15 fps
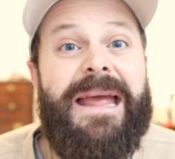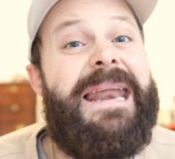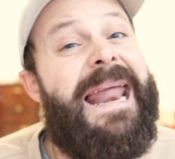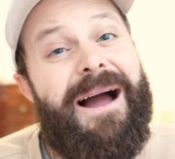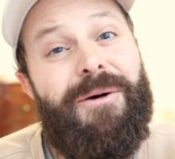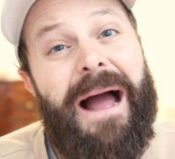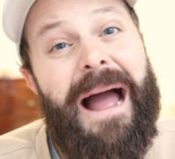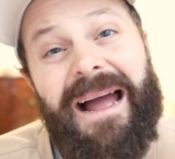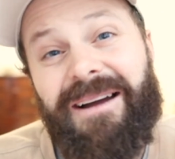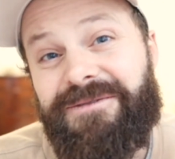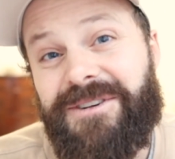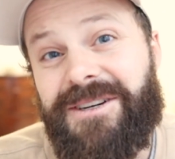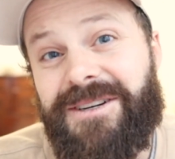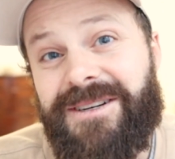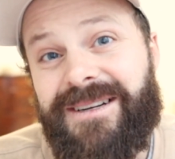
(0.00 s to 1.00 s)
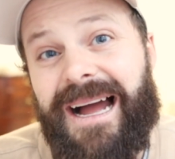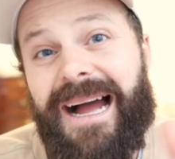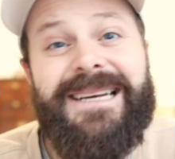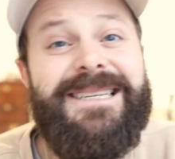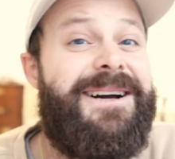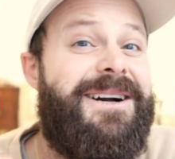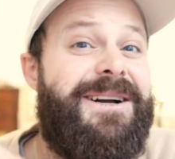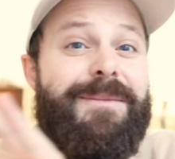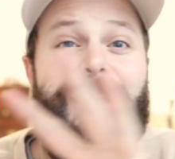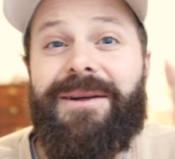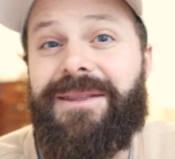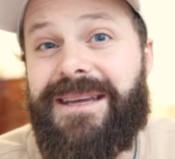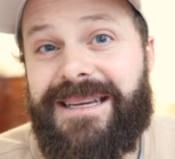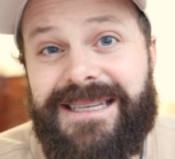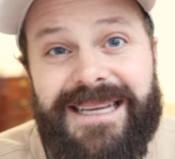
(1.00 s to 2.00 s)
Now, after I talk about
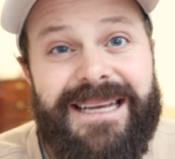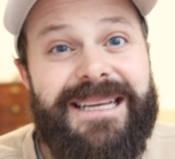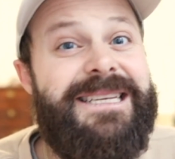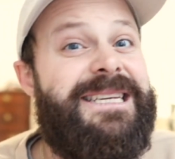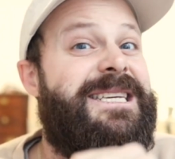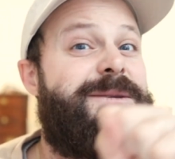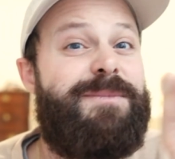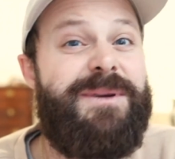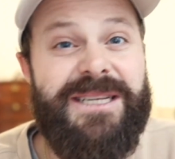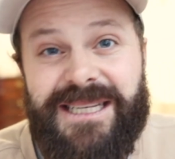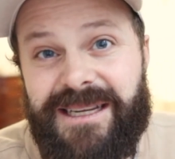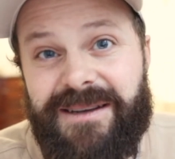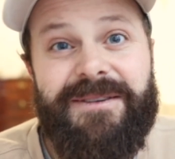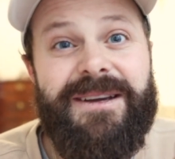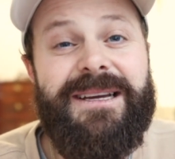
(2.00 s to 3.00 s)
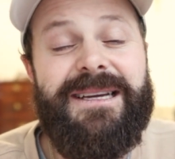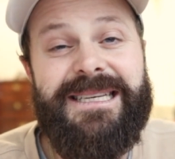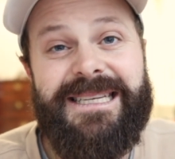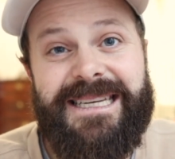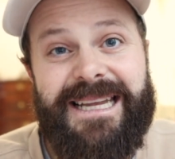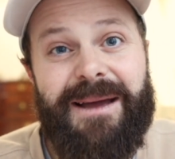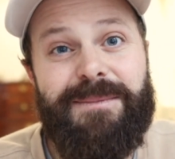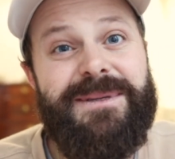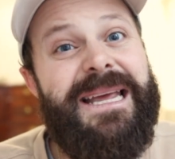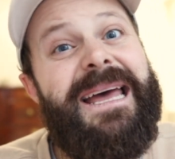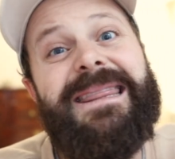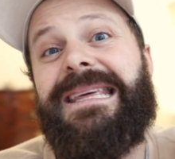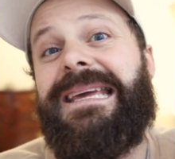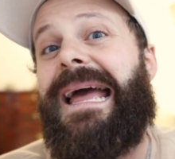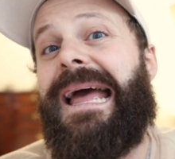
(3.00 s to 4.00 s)
these specific steps at
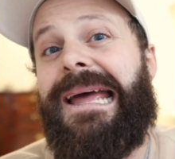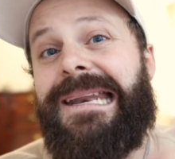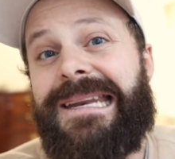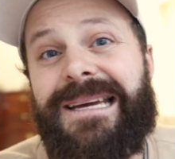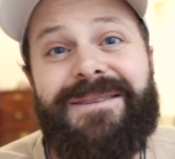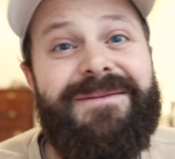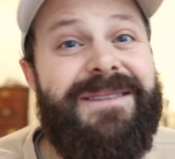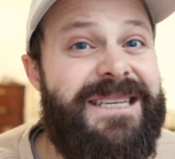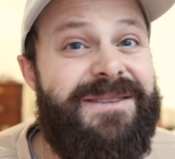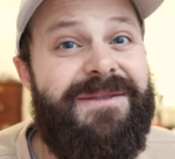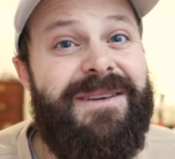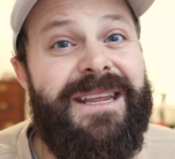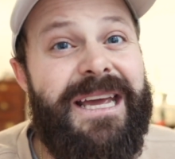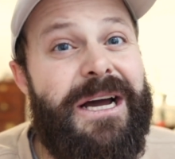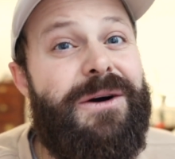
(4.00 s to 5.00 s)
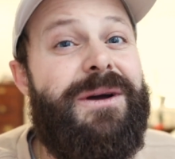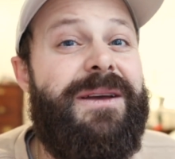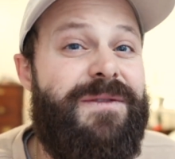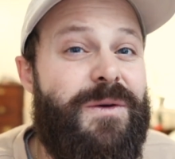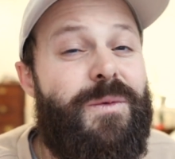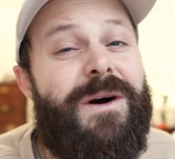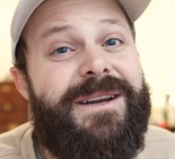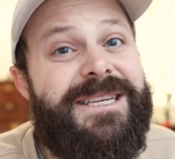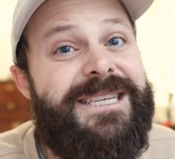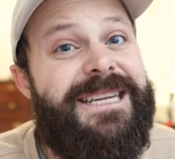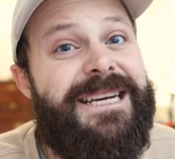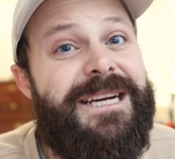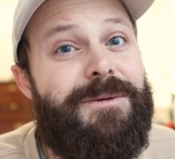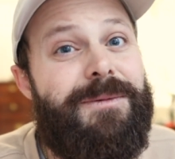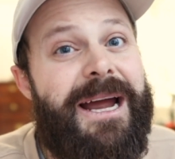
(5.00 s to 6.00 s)
the end of this video, if you want to
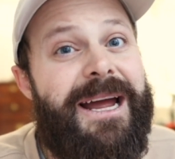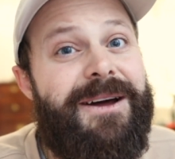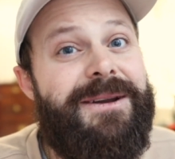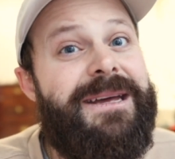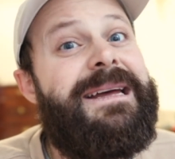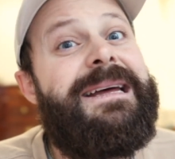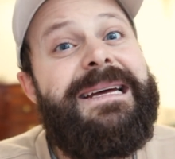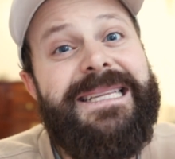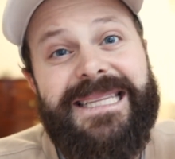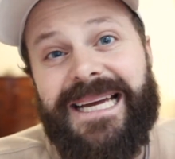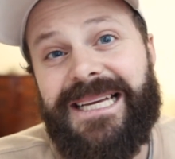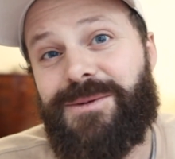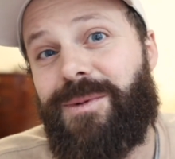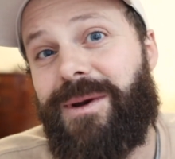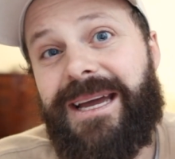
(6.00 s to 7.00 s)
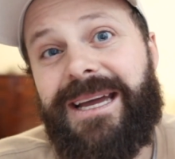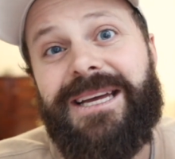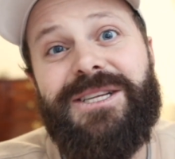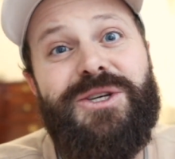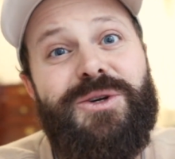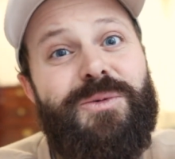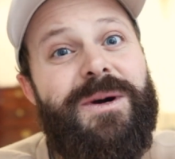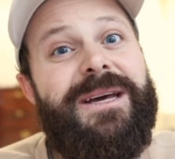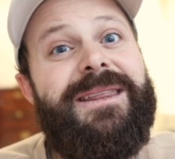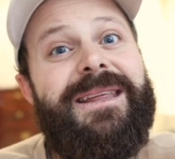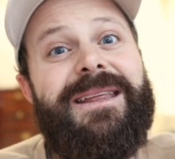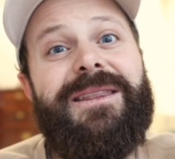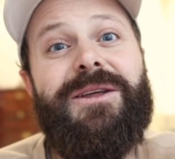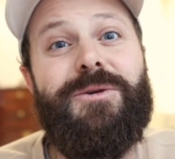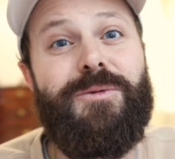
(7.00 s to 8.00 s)
stick around, that's when I hit you with
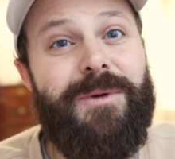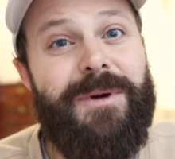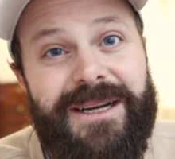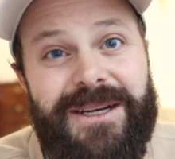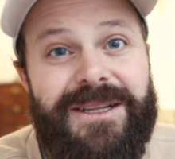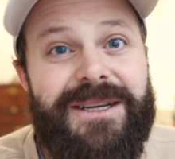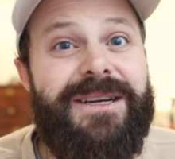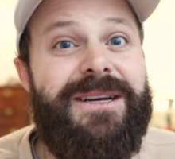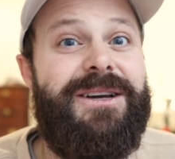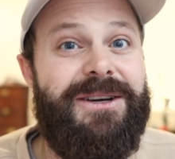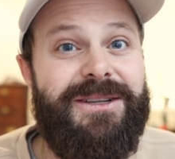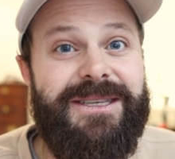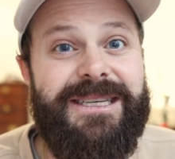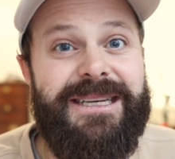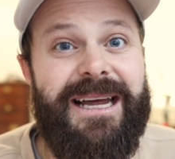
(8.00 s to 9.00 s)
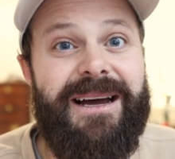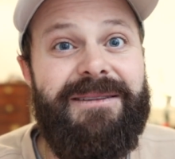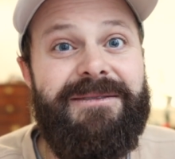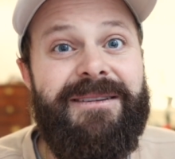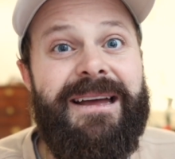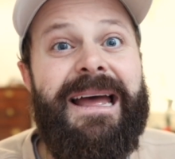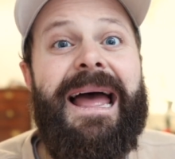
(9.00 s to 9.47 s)
the real good stuff.